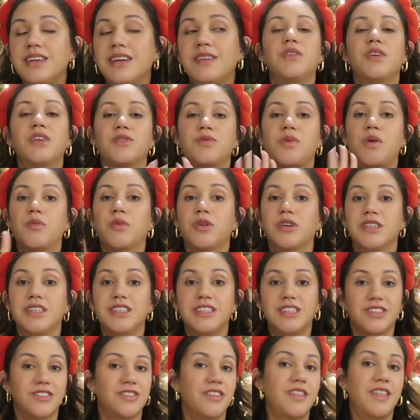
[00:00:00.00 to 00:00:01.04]
If you guys want more
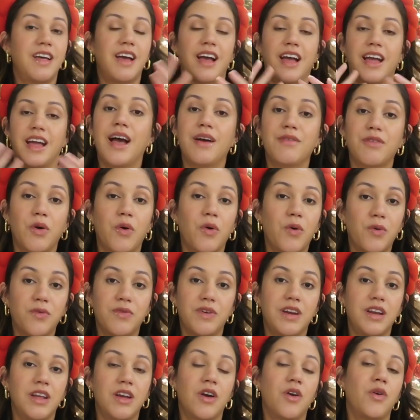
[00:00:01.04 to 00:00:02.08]
details on that, I have a whole
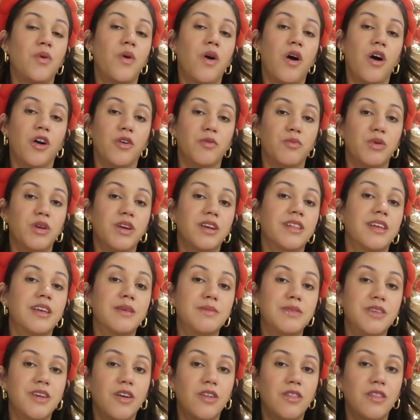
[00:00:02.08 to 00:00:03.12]
video on
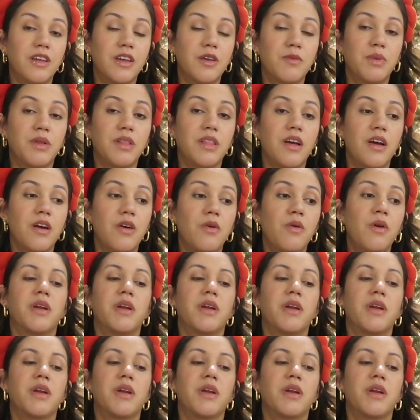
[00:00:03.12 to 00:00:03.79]
preeclampsia I'll link below.